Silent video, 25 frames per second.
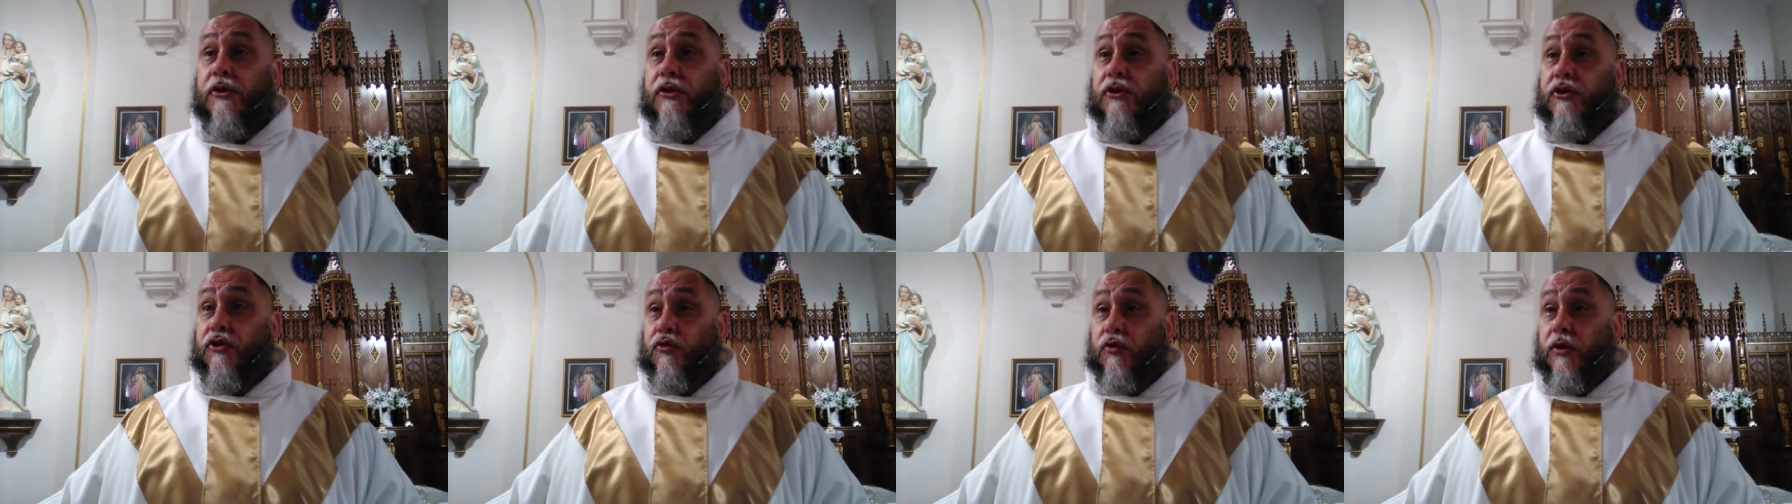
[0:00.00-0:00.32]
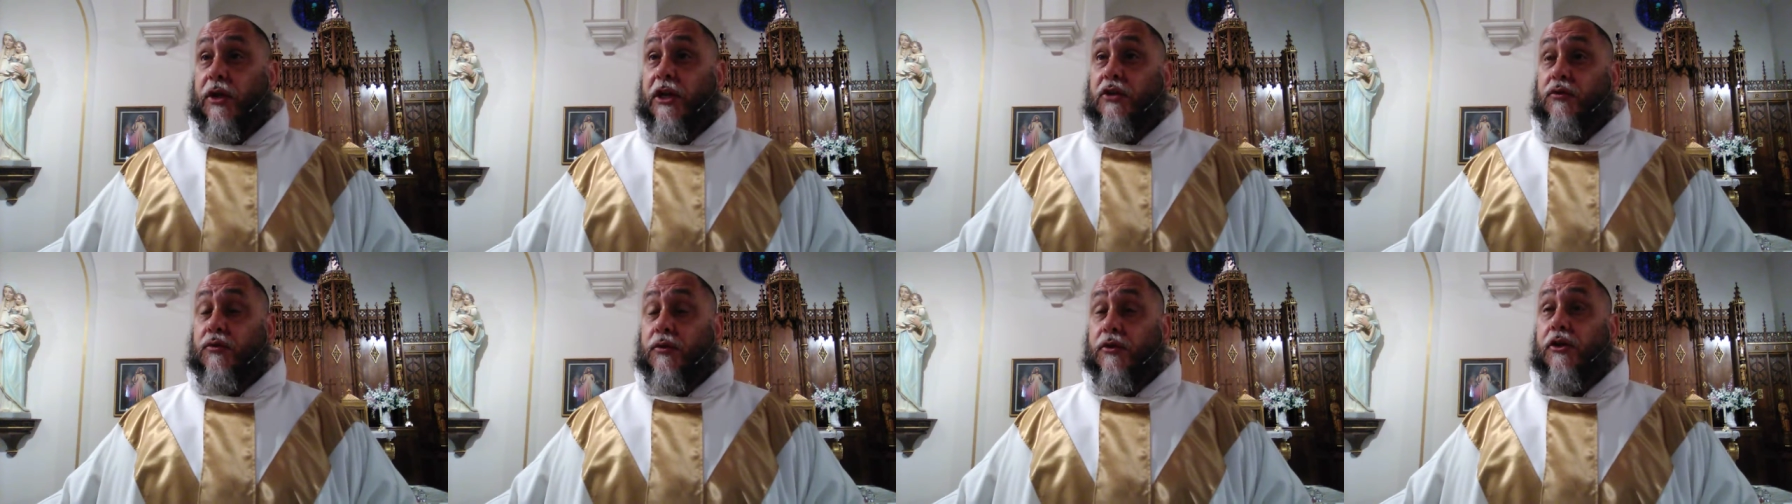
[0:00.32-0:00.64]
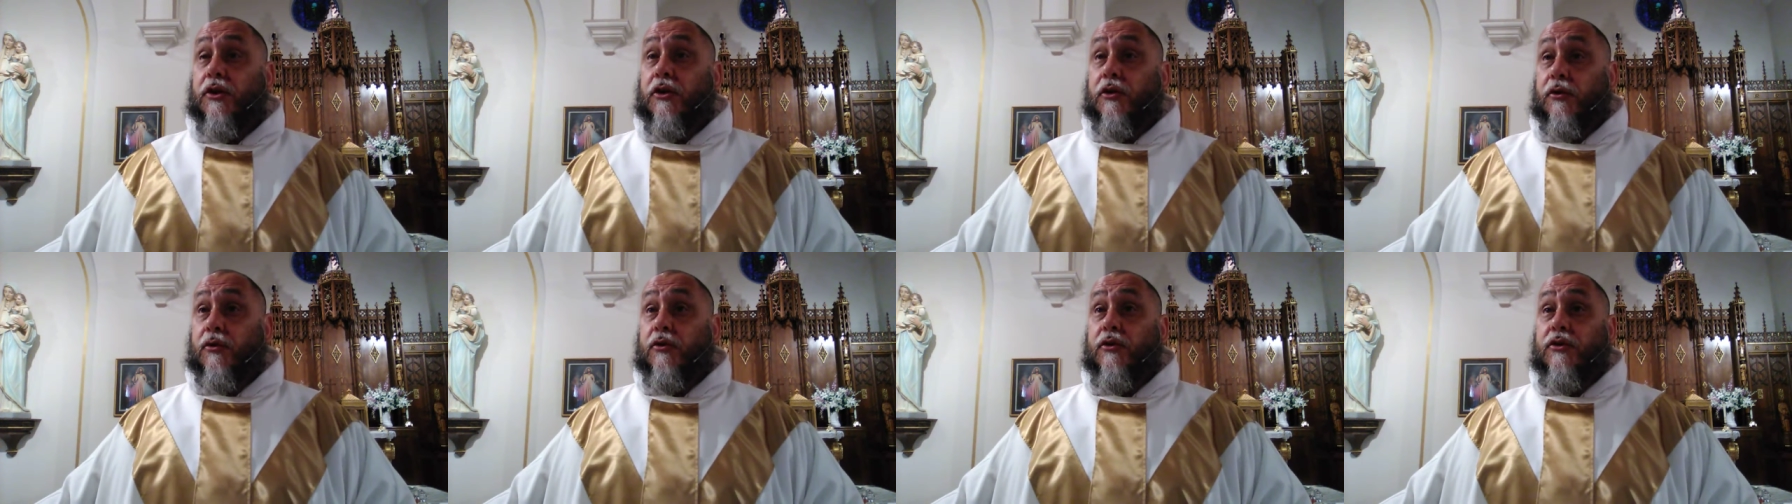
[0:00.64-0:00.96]
the streets with
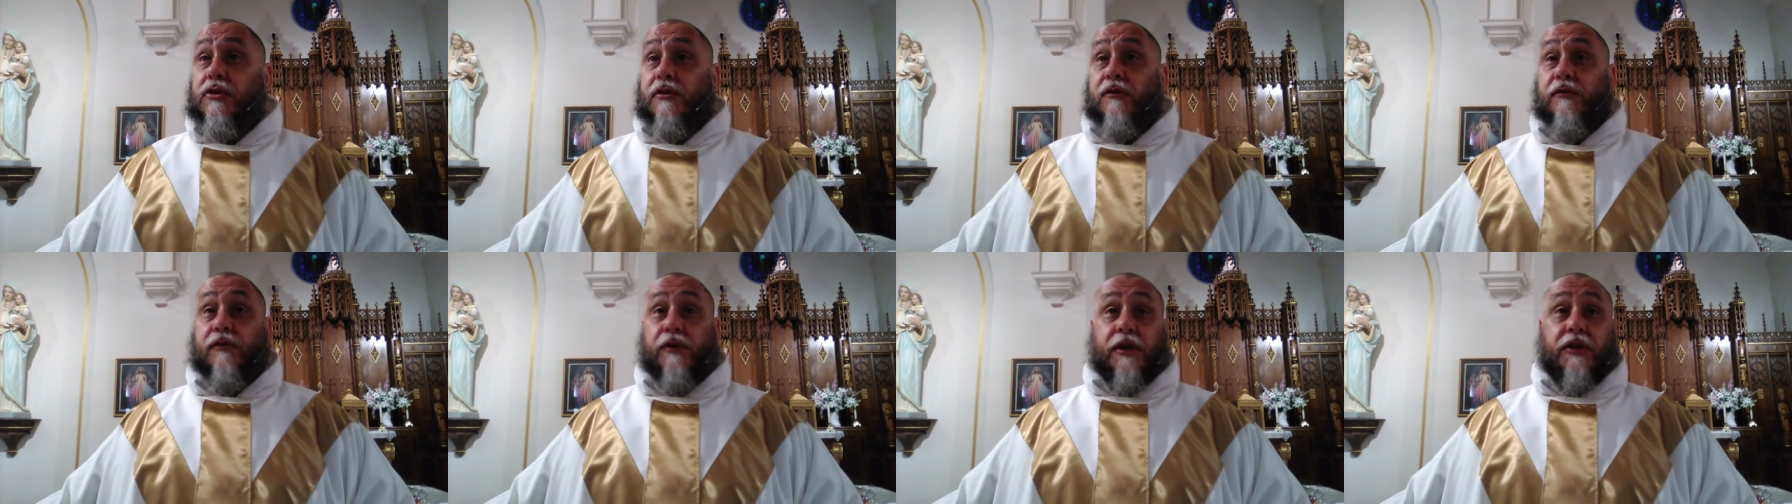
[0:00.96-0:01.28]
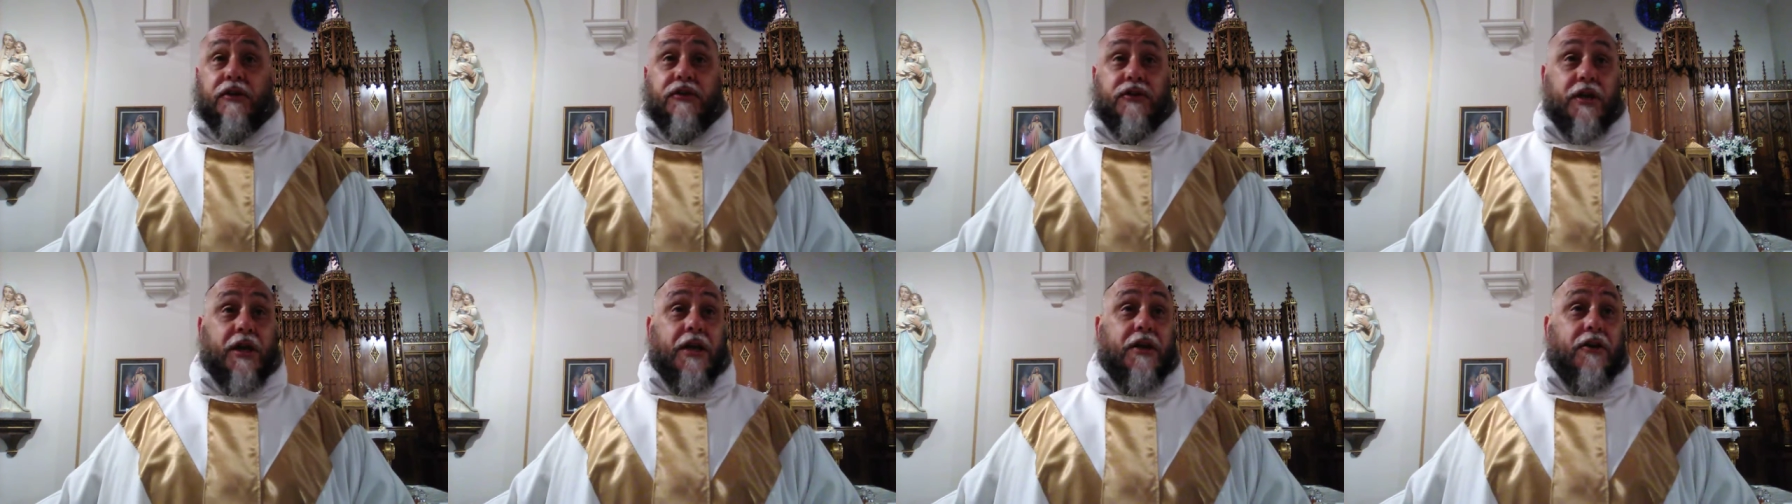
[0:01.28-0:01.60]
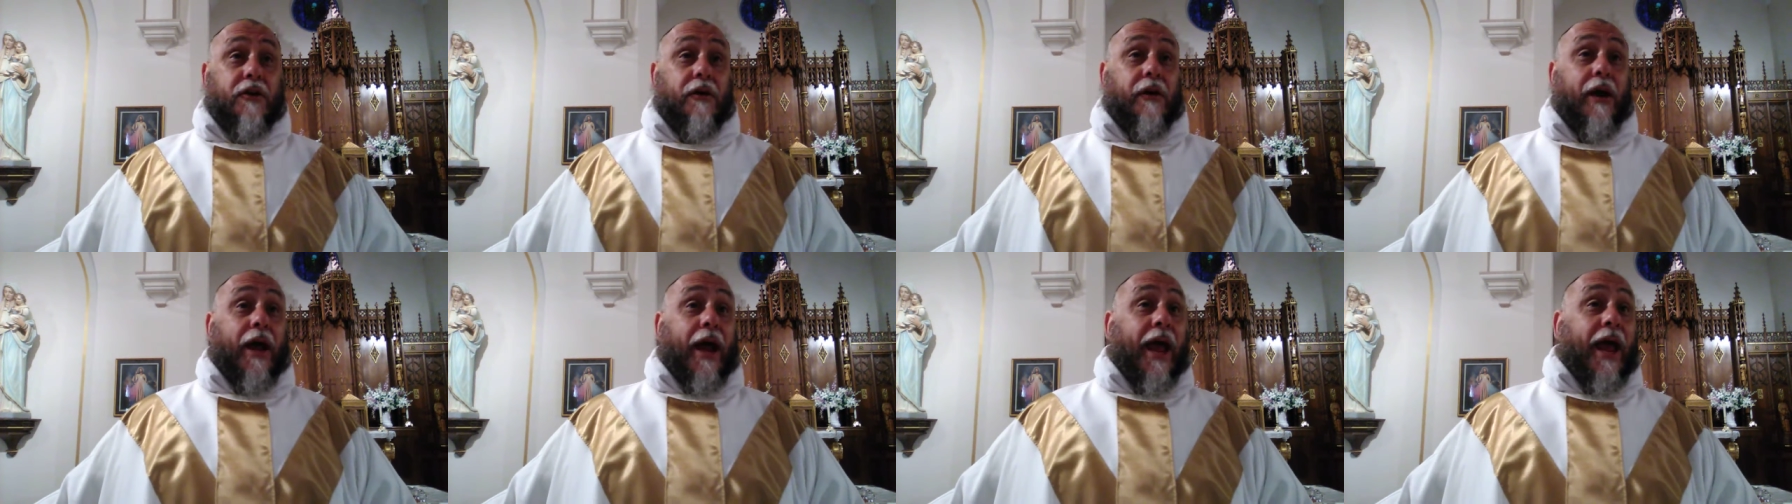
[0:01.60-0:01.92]
a crucifix in
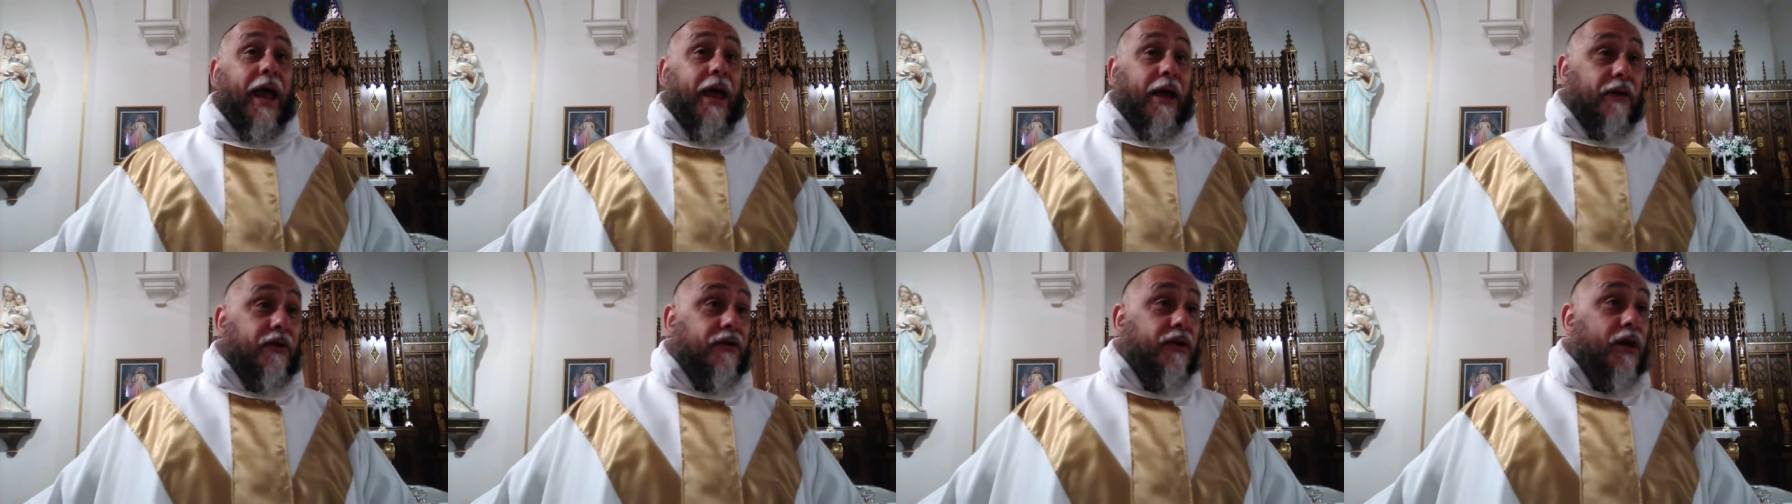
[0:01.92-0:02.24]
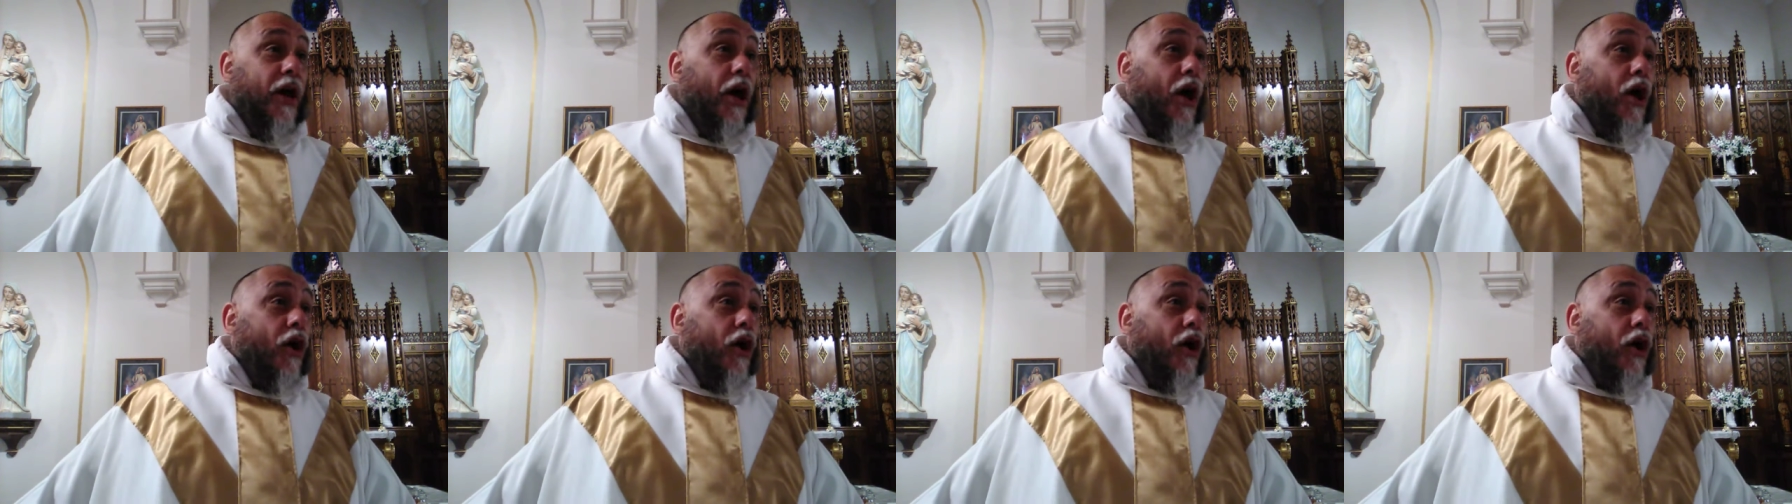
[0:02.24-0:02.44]
her hand,